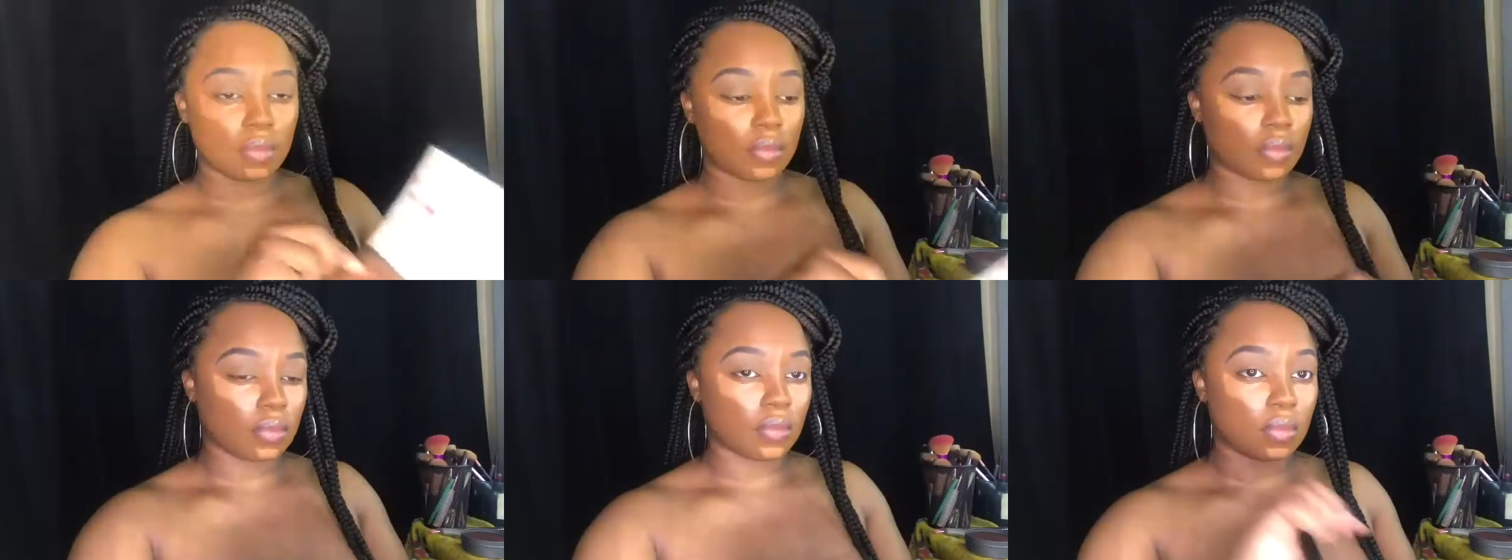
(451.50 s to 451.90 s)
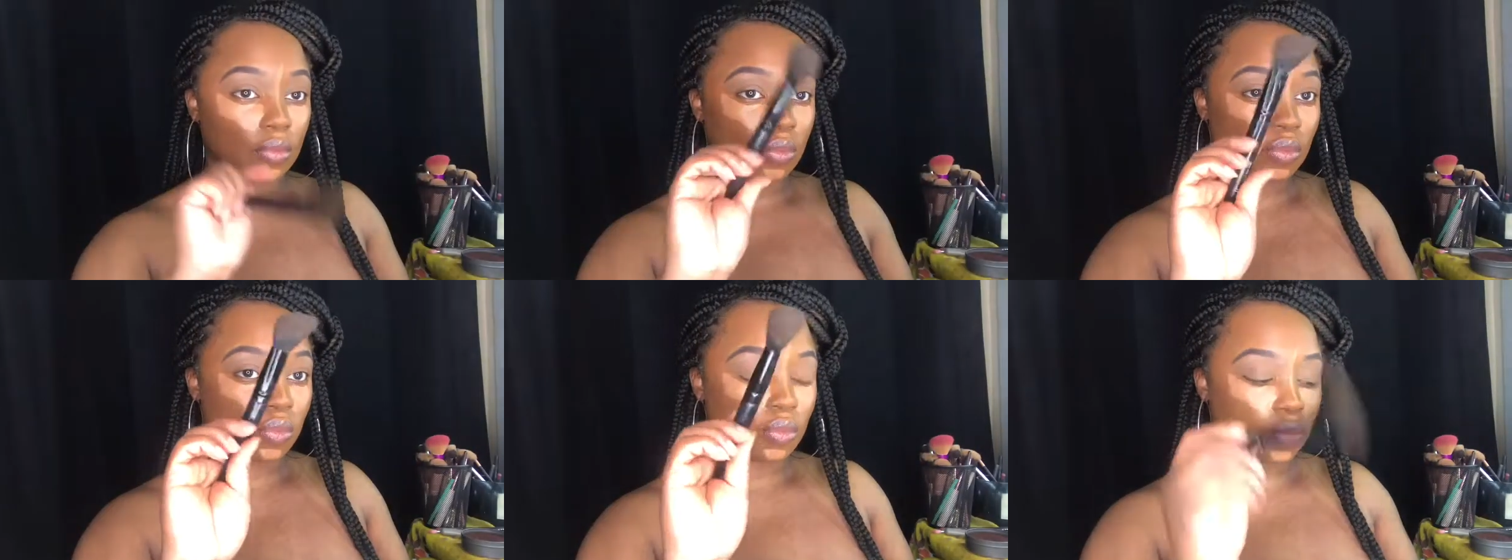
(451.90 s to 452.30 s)
I'm going to go with the
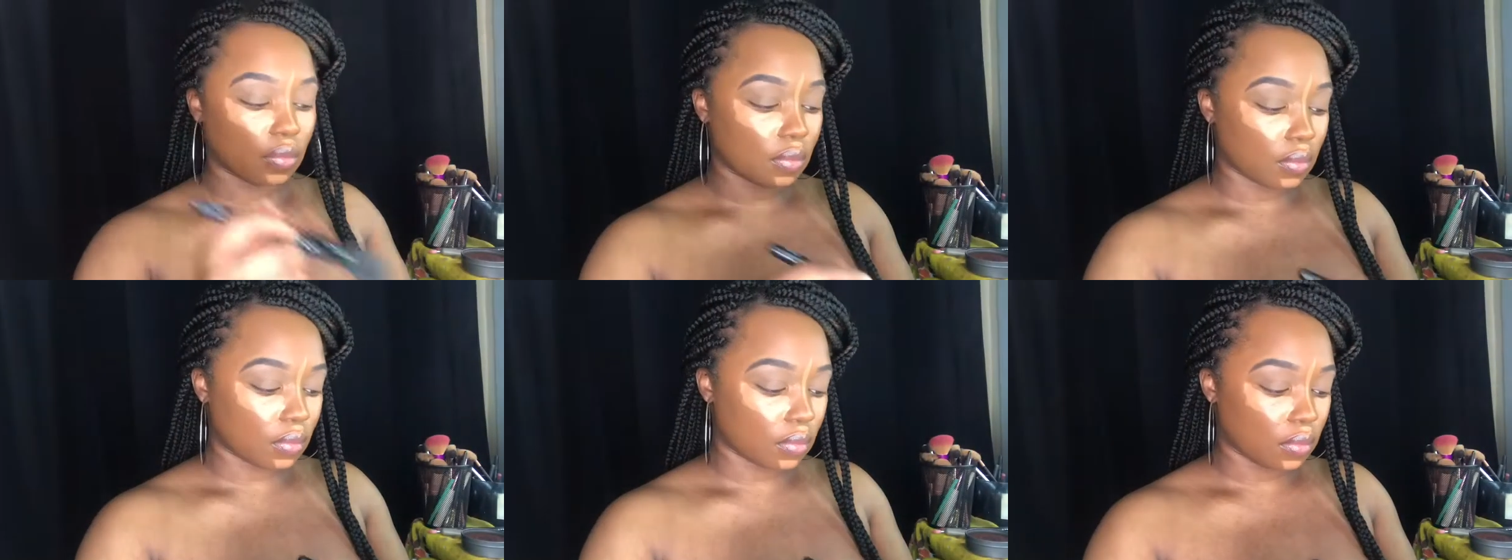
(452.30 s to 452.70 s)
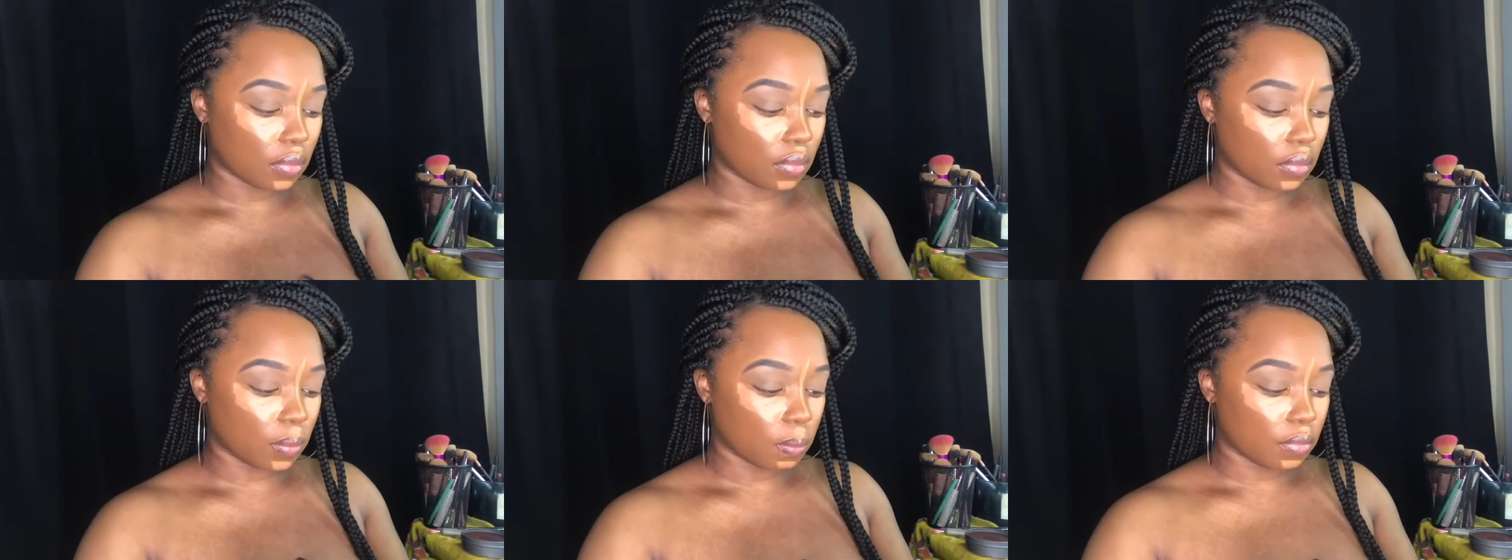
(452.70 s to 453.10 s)
darkest shade.
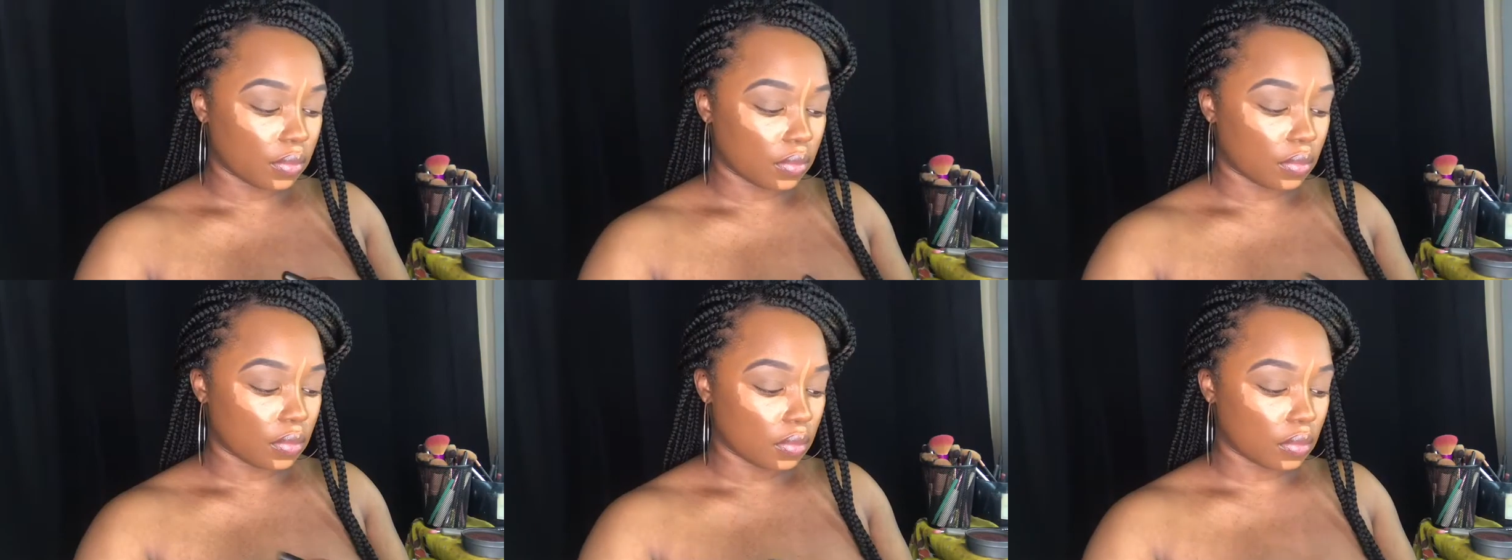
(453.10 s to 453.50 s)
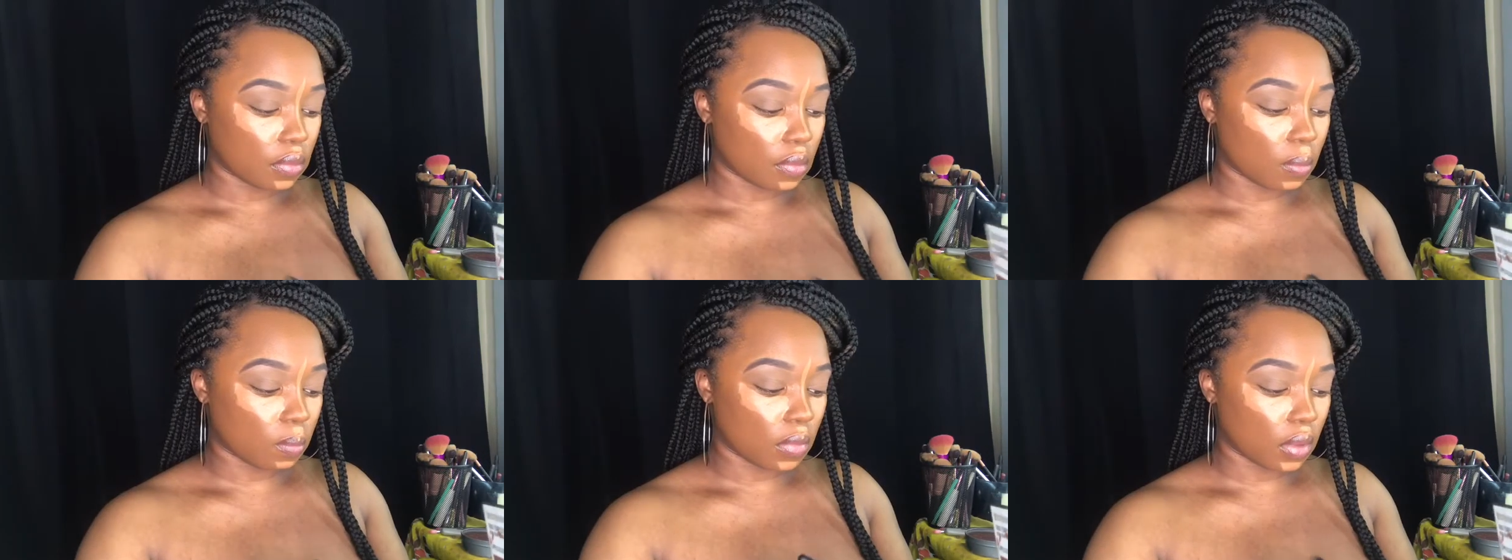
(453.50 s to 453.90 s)
Using our
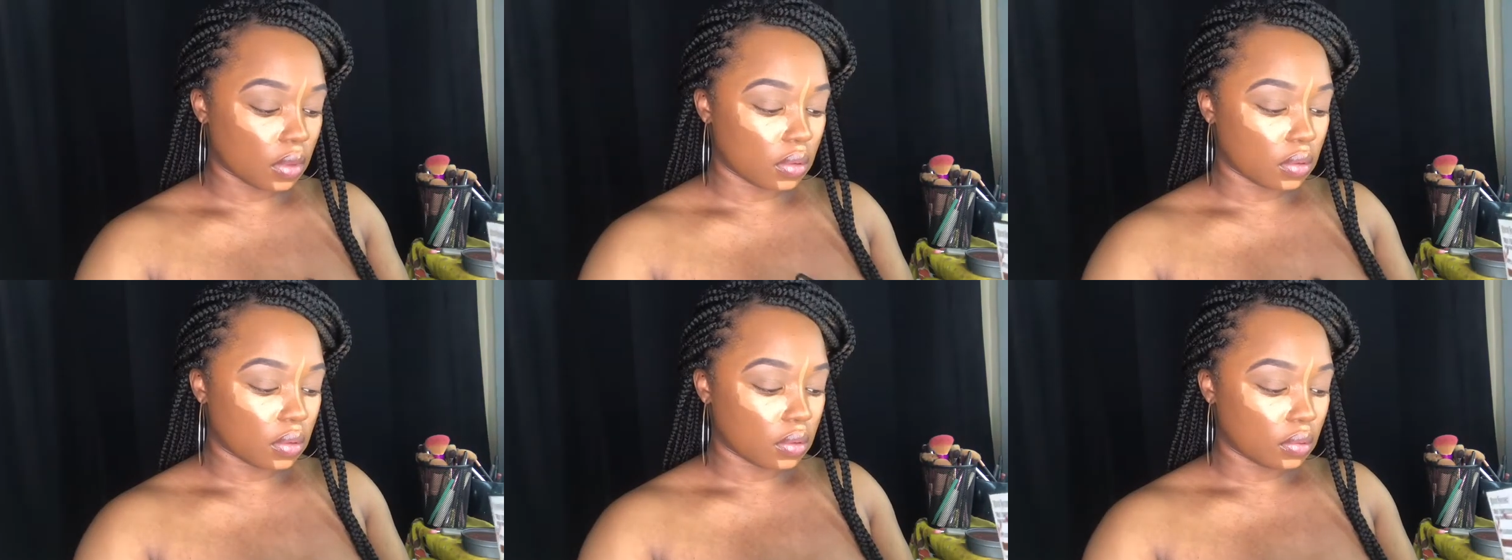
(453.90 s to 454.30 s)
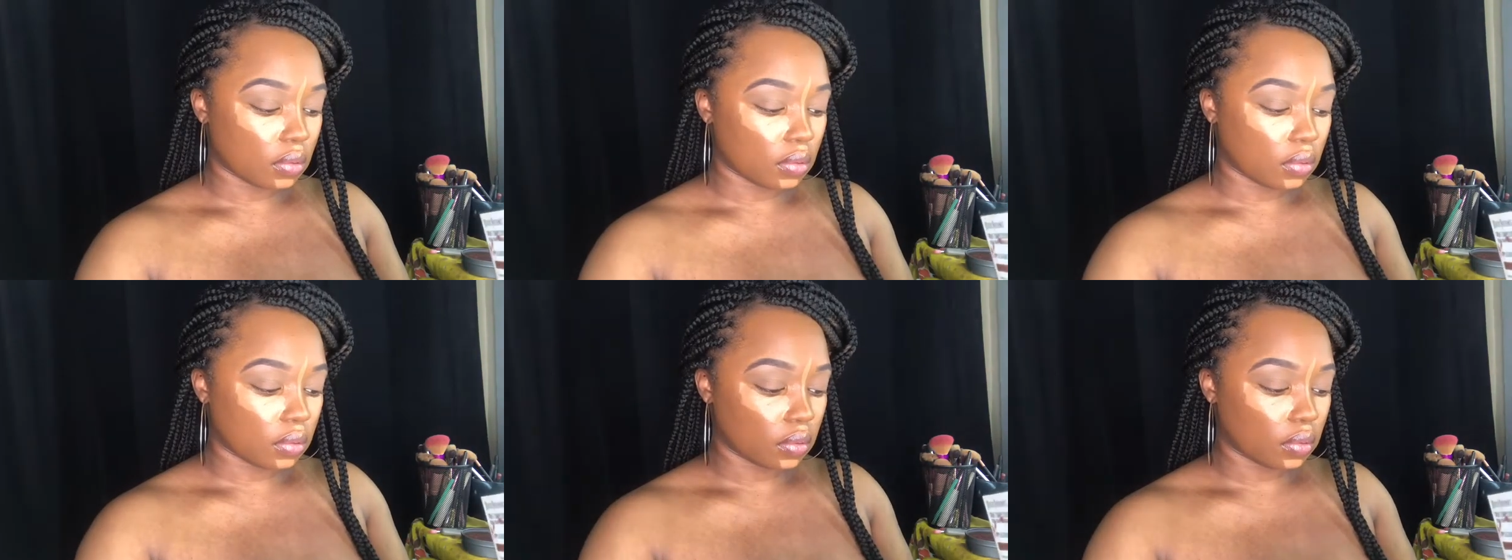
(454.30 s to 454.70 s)
Wet n Wild
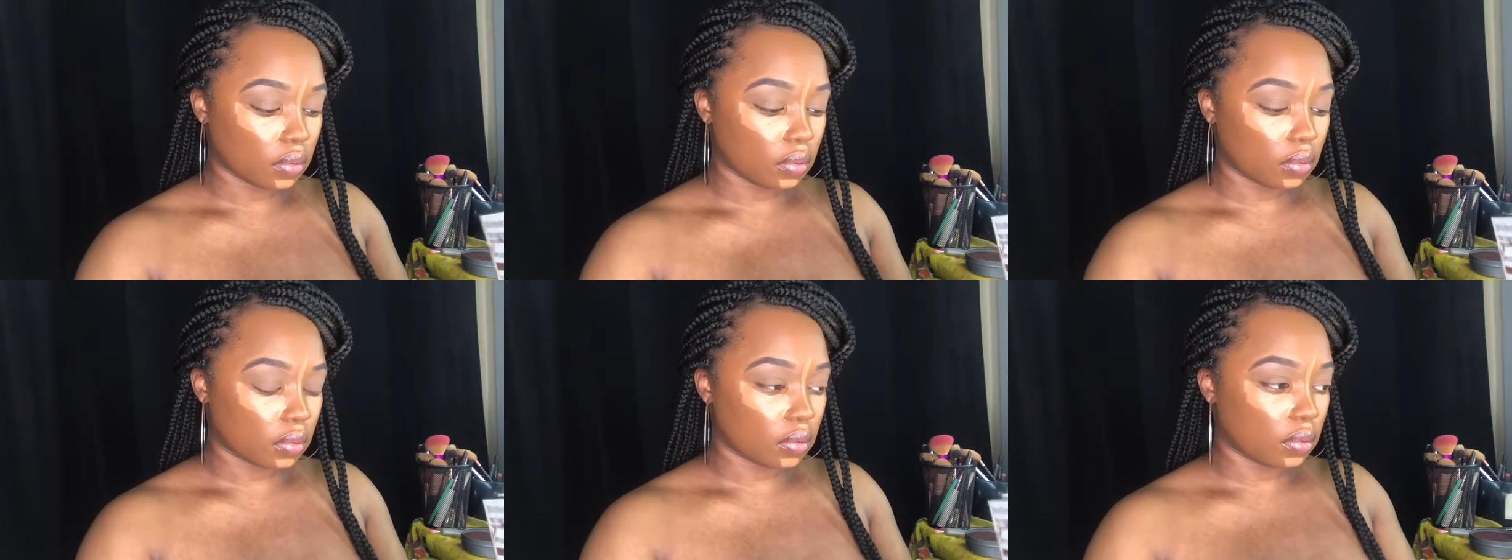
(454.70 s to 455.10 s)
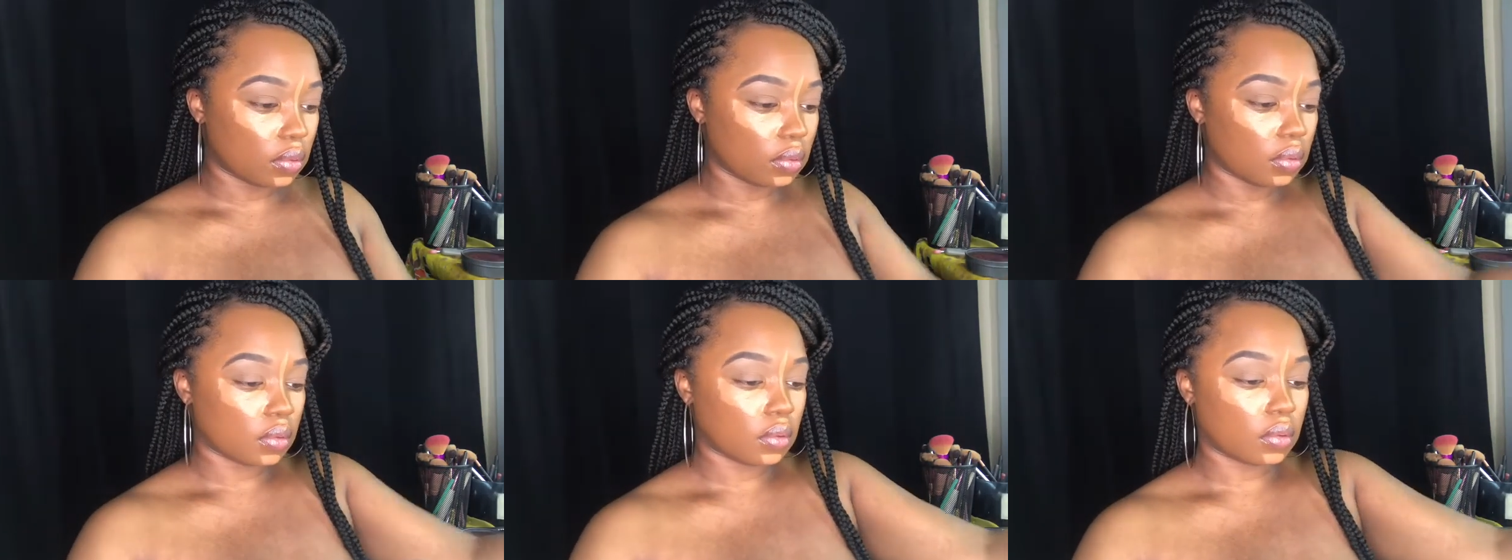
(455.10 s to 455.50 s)

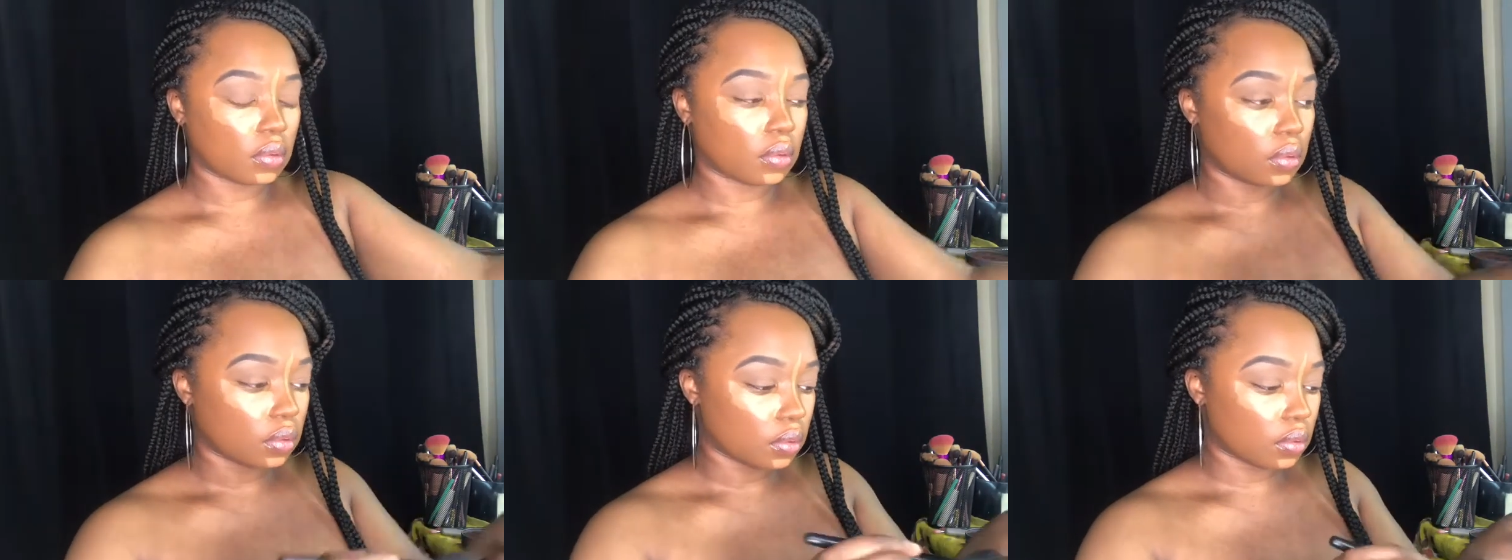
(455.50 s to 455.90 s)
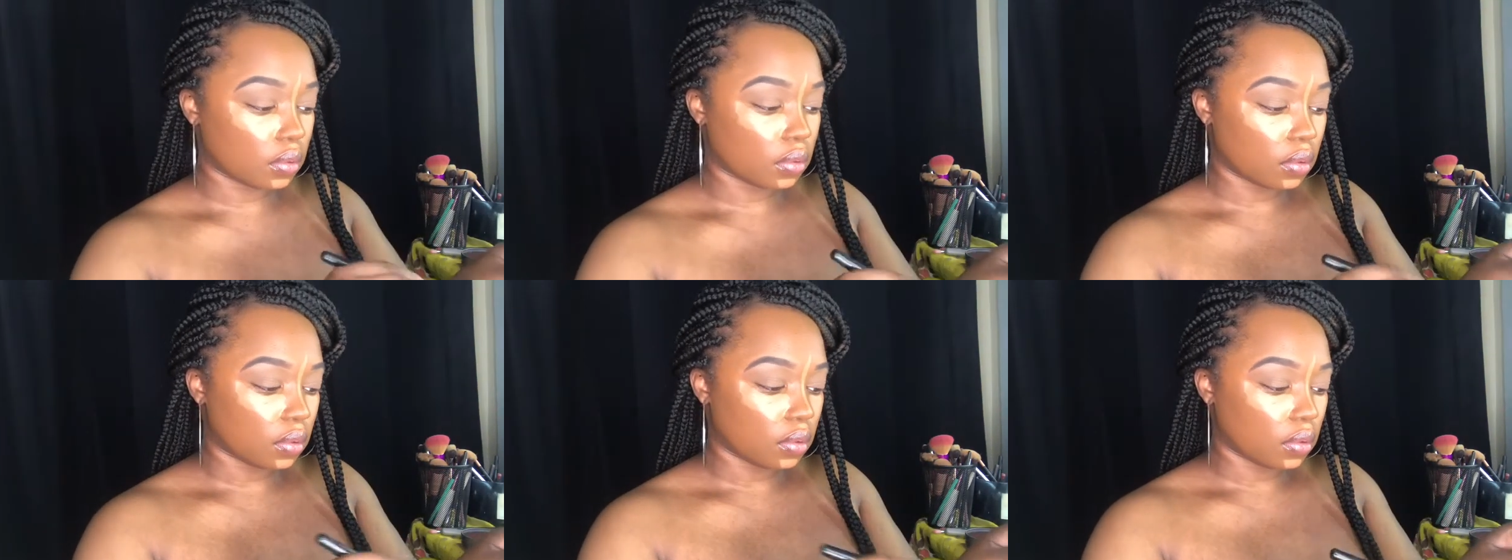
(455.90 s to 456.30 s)
contour
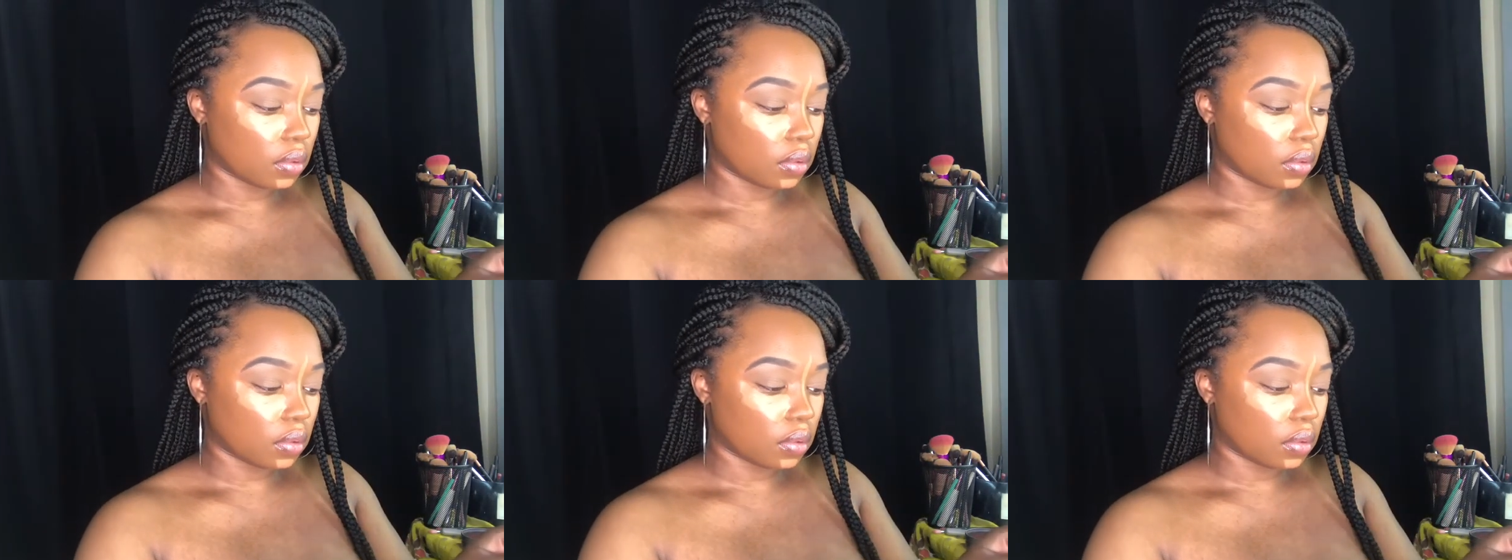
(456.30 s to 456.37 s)
brush.